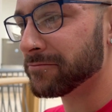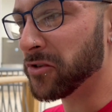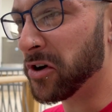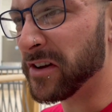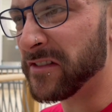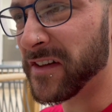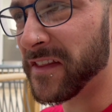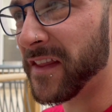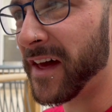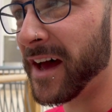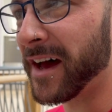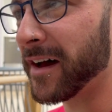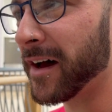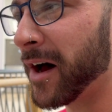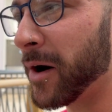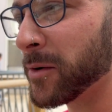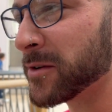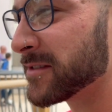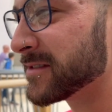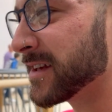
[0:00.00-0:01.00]
Not even that.
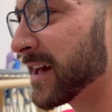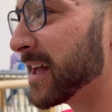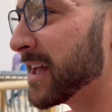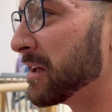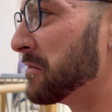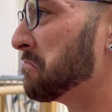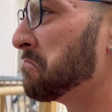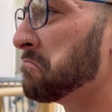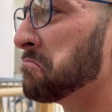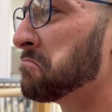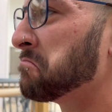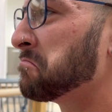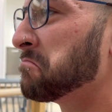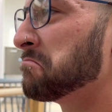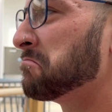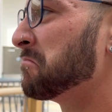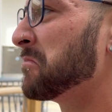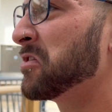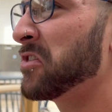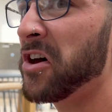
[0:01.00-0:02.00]
I would say
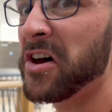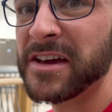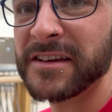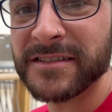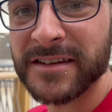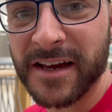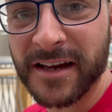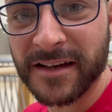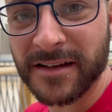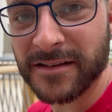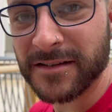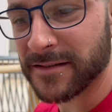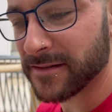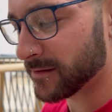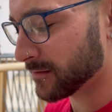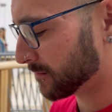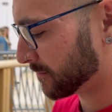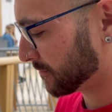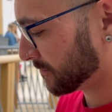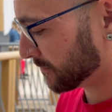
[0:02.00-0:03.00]
thirty seconds.
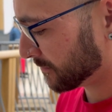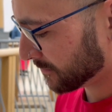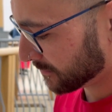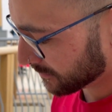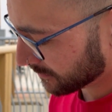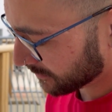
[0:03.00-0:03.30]
Yeah,